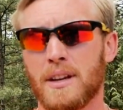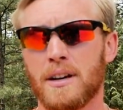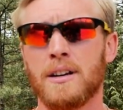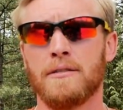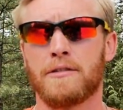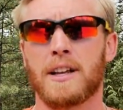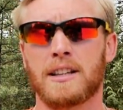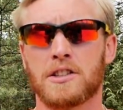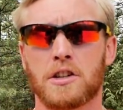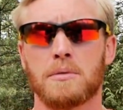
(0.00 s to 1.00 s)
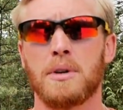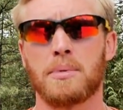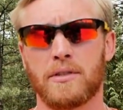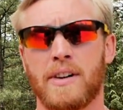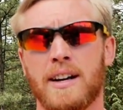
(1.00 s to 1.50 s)
oomph that the turbo
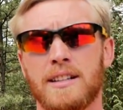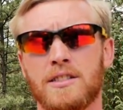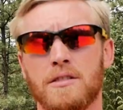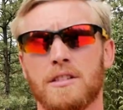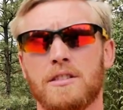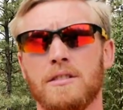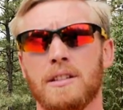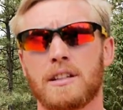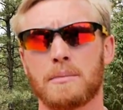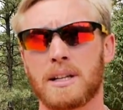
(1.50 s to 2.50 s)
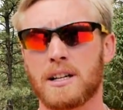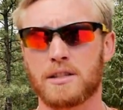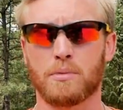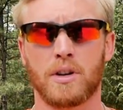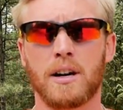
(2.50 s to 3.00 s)
provided to the 2-liter
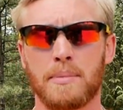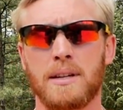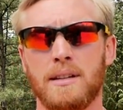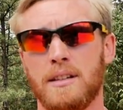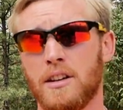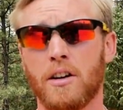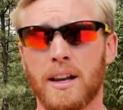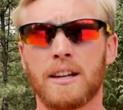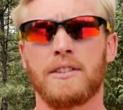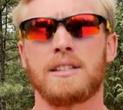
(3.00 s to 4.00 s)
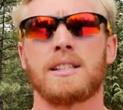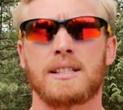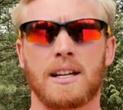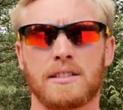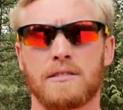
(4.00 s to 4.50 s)
because we're up in, I live at
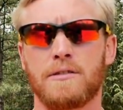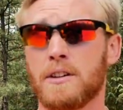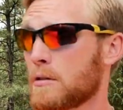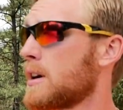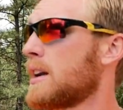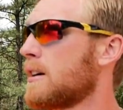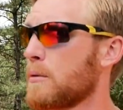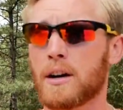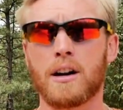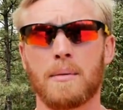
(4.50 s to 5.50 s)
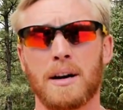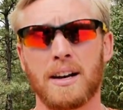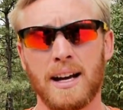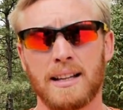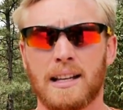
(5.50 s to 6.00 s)
6,000 feet right now. We are at about
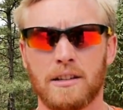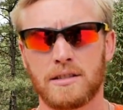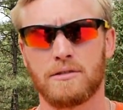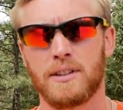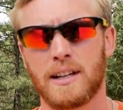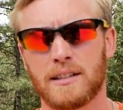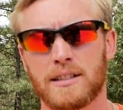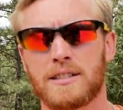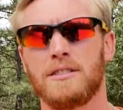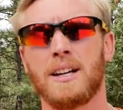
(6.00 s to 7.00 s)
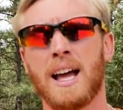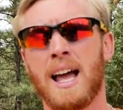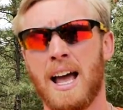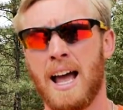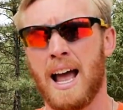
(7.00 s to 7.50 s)
9,000 feet altitude.
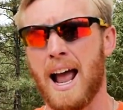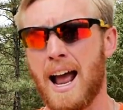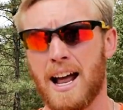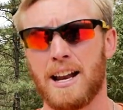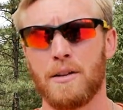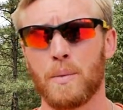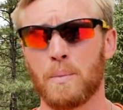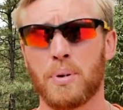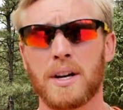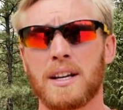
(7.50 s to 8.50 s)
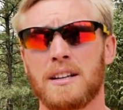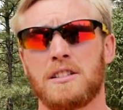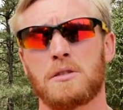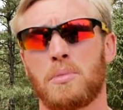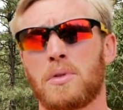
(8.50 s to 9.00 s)
And putting it in
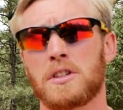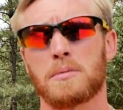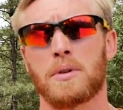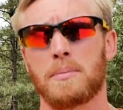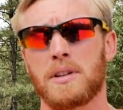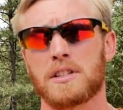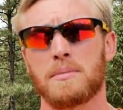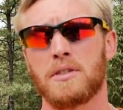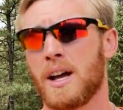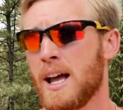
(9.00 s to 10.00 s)
Sport and Sport Plus mode,